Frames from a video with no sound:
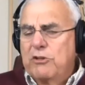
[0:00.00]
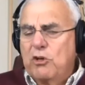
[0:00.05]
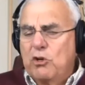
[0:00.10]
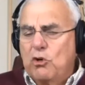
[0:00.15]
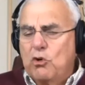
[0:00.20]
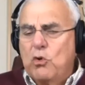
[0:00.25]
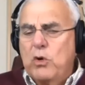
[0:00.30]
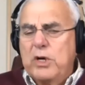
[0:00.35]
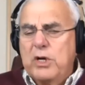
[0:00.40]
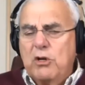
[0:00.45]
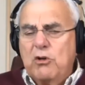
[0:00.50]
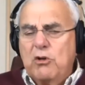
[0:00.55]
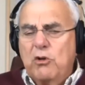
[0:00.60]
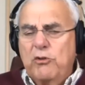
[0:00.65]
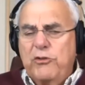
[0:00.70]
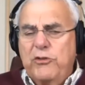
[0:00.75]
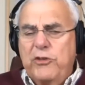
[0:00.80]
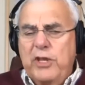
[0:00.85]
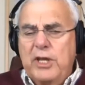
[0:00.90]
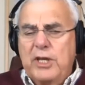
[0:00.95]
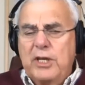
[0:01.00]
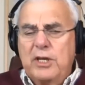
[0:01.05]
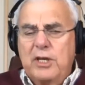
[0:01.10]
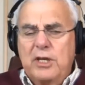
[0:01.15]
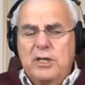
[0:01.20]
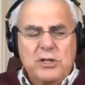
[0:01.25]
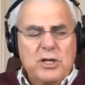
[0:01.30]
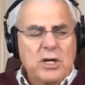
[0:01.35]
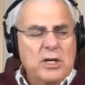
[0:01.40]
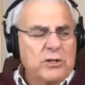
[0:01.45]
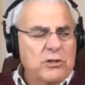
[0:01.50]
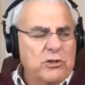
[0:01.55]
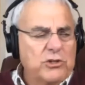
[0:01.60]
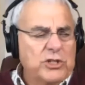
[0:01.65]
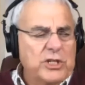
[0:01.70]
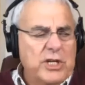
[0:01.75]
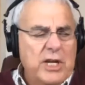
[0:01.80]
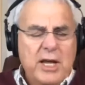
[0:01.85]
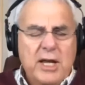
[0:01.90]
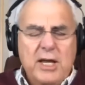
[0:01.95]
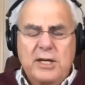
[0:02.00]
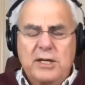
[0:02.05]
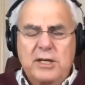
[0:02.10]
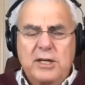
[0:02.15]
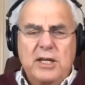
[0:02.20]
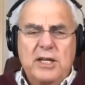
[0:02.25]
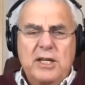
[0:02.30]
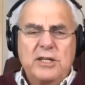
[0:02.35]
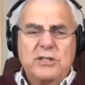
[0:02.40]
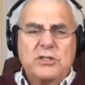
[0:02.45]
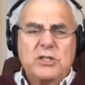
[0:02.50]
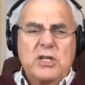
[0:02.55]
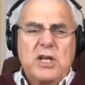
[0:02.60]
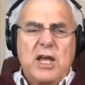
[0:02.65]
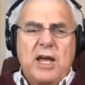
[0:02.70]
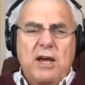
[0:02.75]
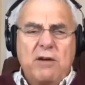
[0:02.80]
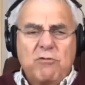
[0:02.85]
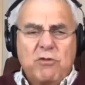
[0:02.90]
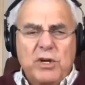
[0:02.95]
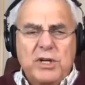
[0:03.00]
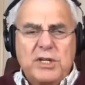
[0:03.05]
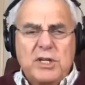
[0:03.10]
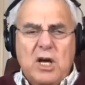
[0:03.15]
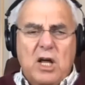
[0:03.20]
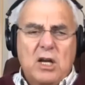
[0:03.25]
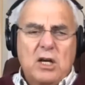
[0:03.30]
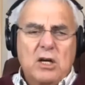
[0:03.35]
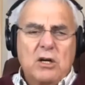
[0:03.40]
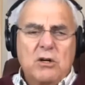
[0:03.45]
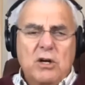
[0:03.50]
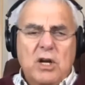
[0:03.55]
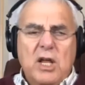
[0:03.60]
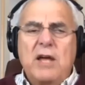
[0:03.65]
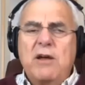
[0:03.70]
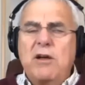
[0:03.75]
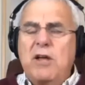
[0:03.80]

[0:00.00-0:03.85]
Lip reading: the critical thing to understand is every dollar,